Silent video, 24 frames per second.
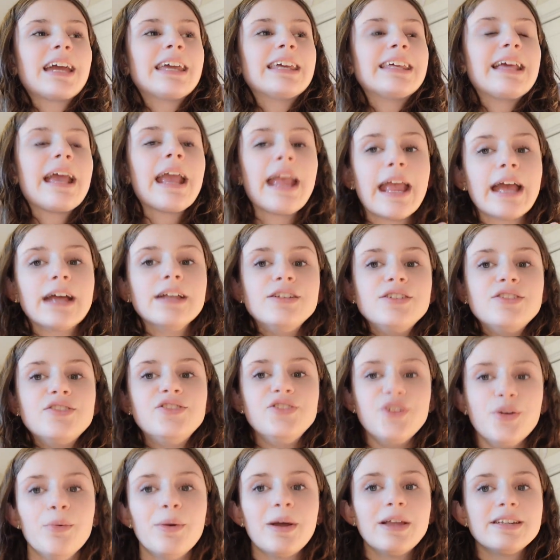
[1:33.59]
I can't
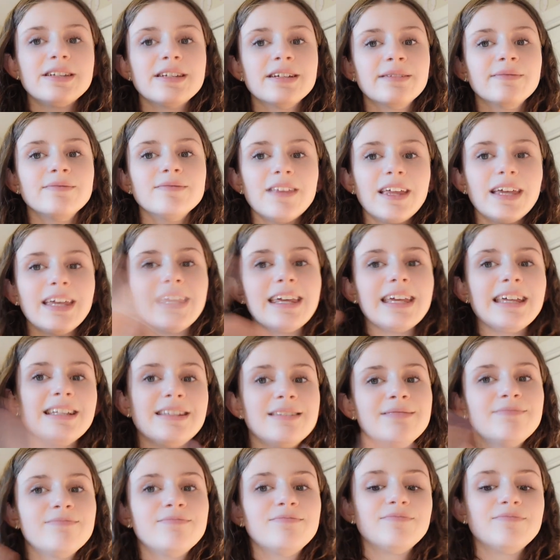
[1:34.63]
do it. Like it,